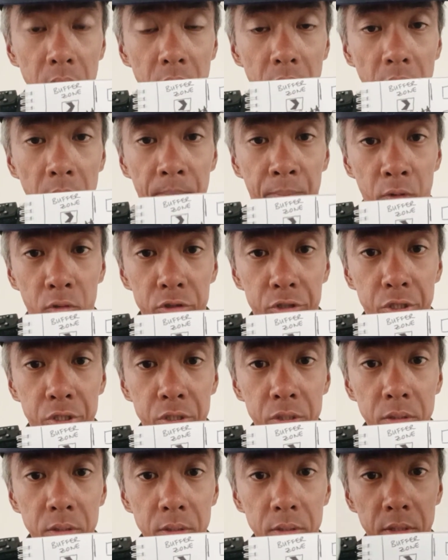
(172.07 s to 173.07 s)

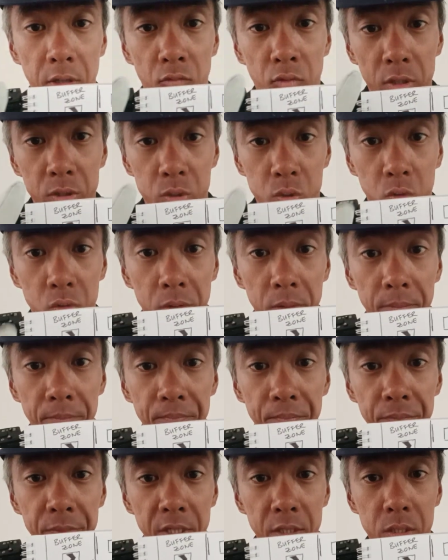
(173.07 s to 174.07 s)
approach the work zone,
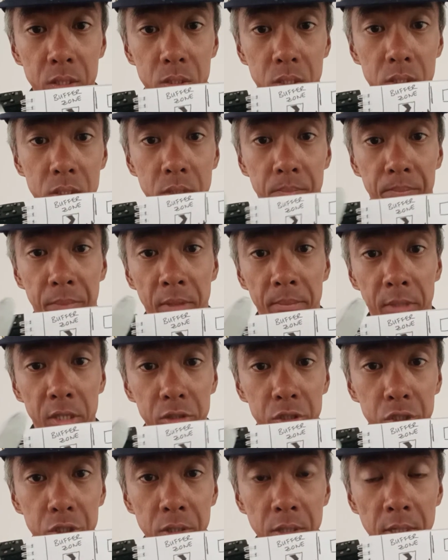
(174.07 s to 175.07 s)
this is a zipper
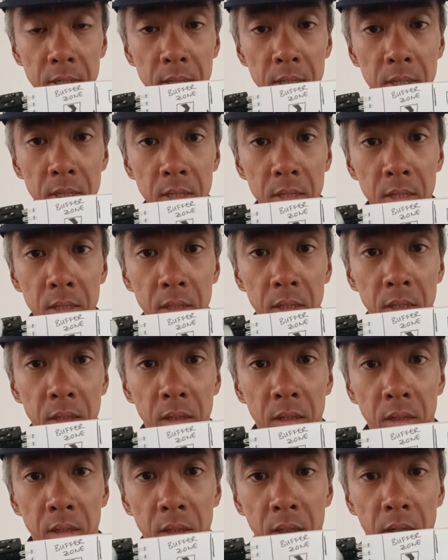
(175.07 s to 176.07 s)
merge.
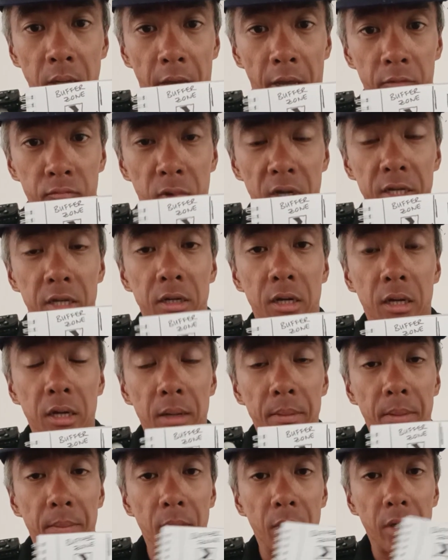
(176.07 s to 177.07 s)
And what are the
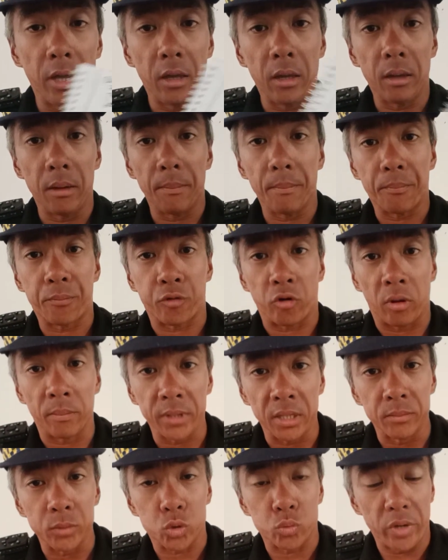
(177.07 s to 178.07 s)

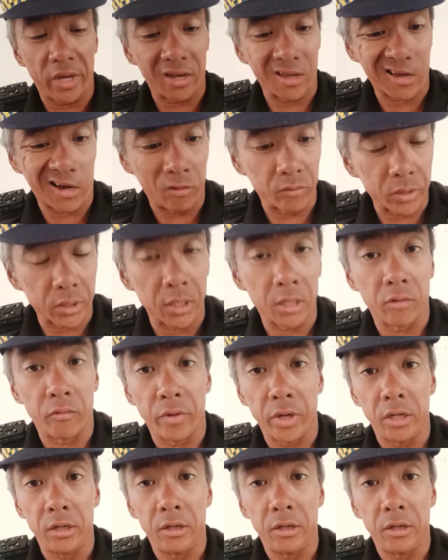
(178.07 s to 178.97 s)
problems we encounter when